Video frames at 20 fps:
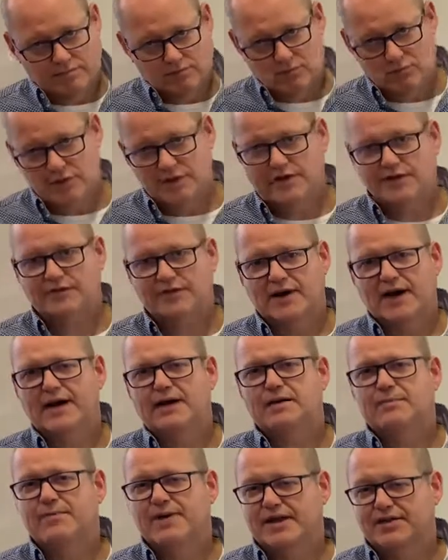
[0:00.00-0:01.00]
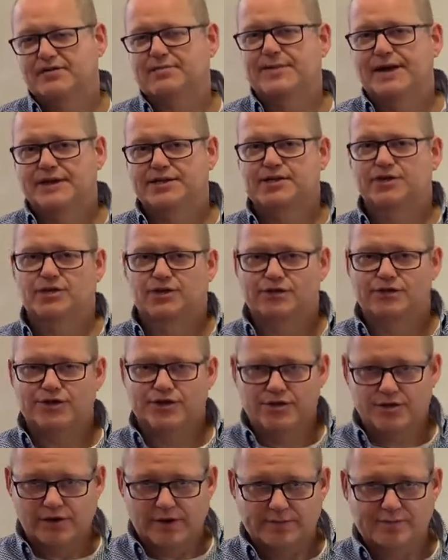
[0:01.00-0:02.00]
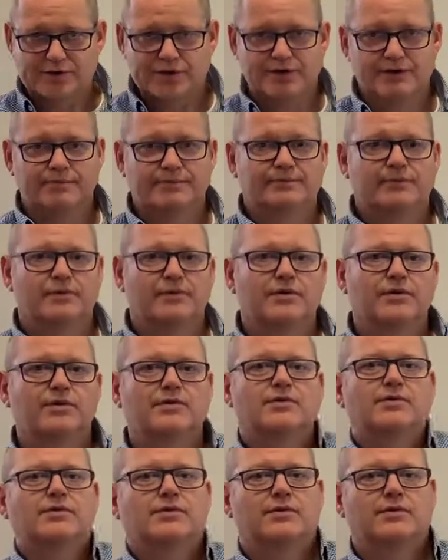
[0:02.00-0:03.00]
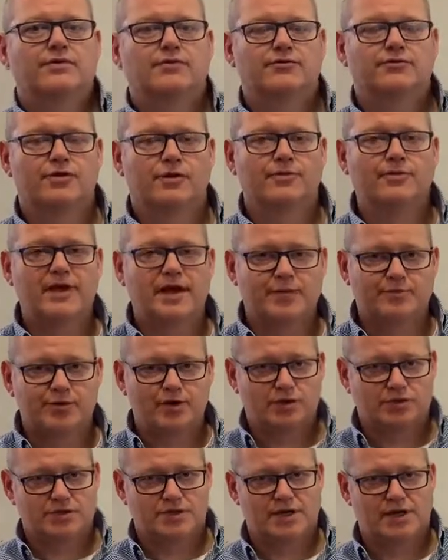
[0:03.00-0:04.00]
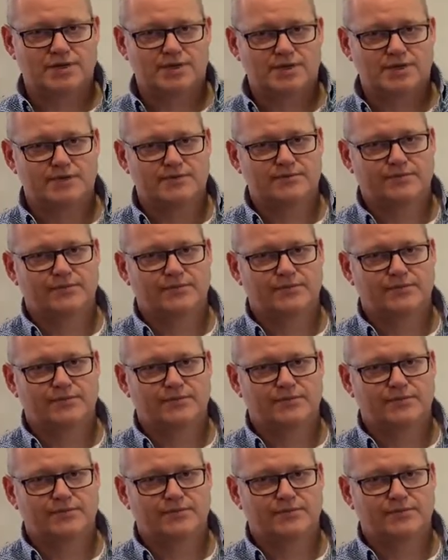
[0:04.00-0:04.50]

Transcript: define a mathematical description from that process,